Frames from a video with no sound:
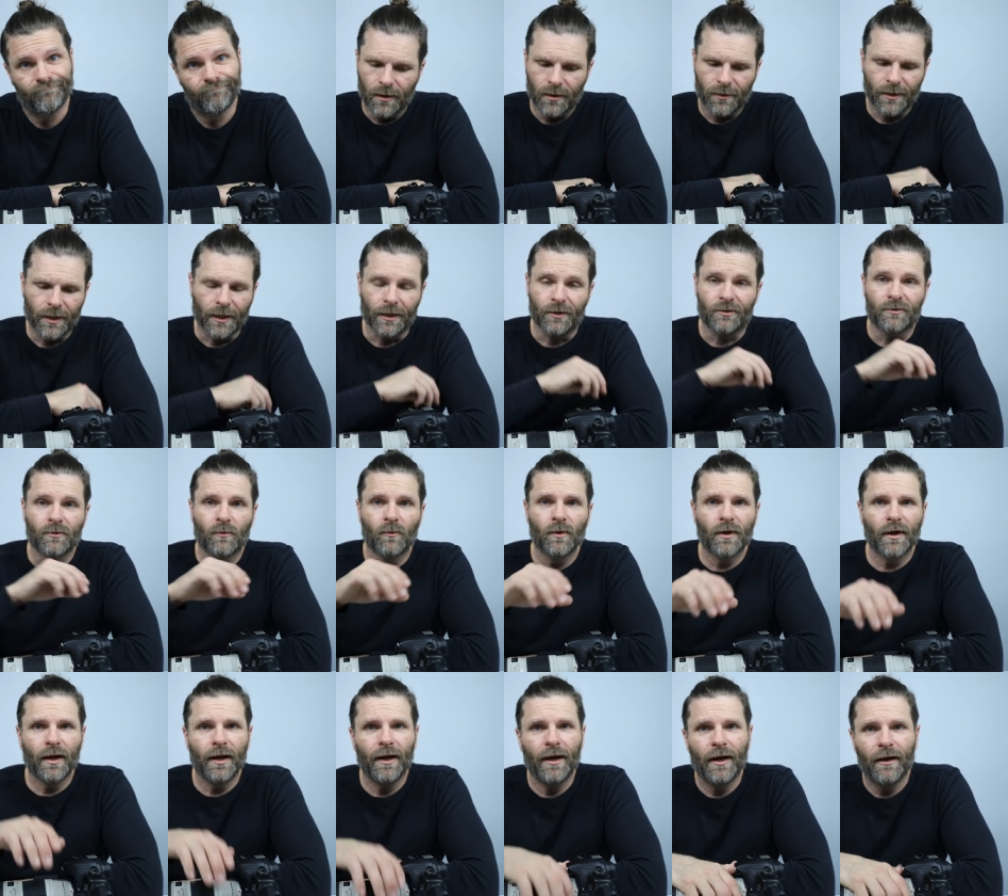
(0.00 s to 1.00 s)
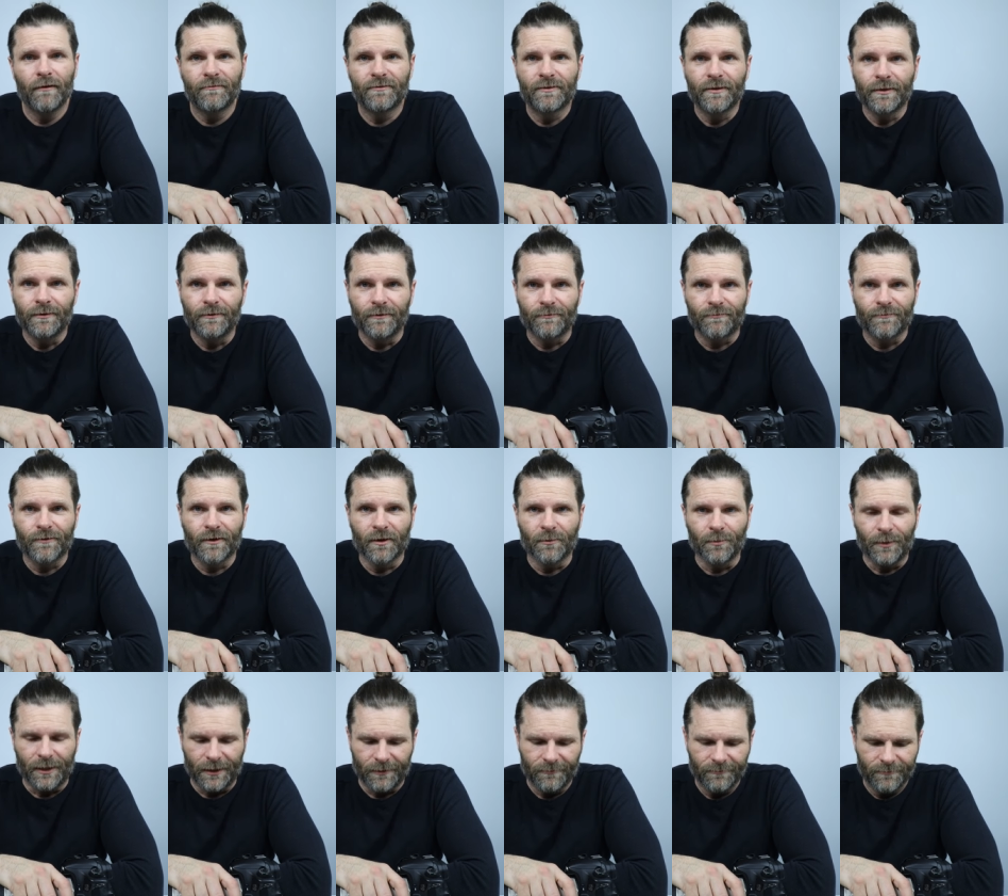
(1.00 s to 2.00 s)
Okay, so what I have sitting in front of
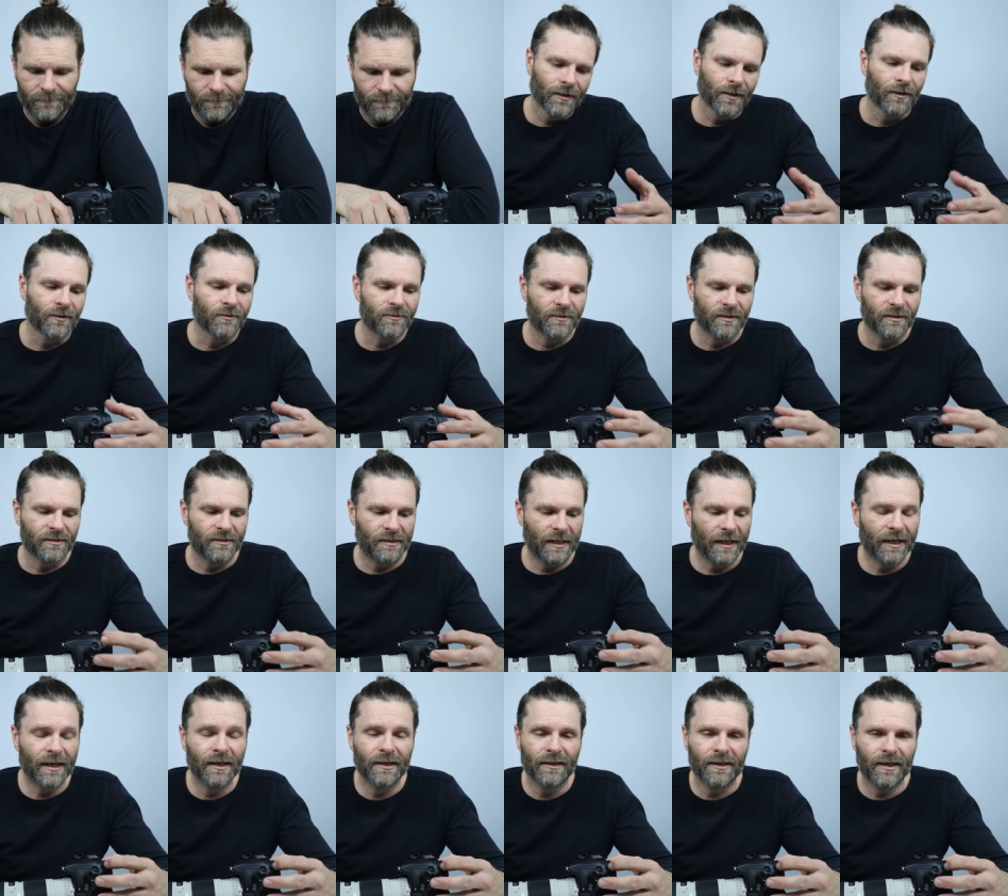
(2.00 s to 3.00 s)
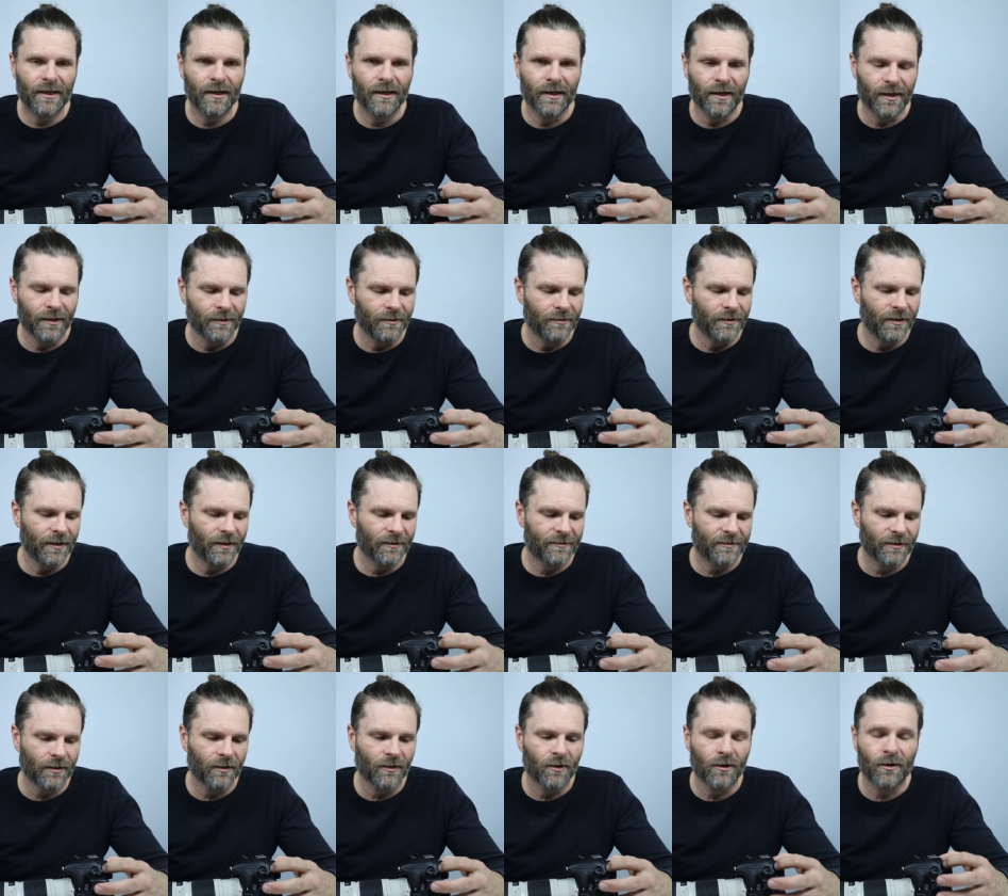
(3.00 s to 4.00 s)
me, now it's the second
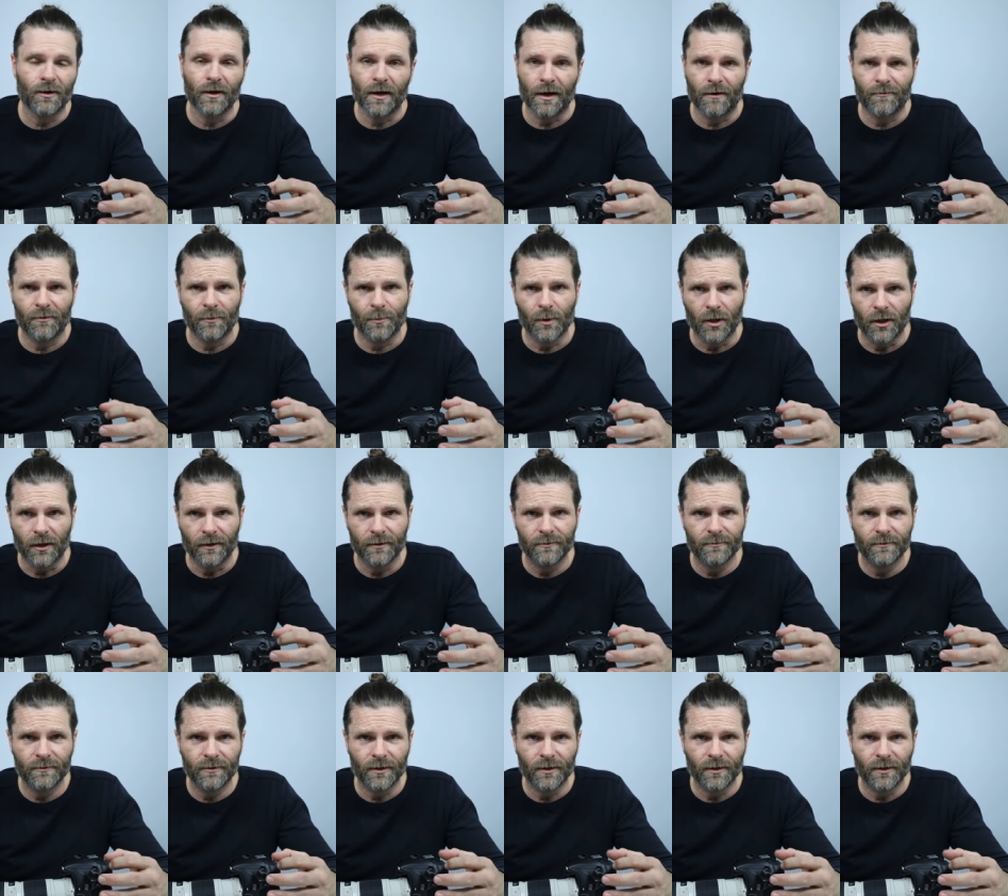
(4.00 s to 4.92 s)
DSLR I ever bought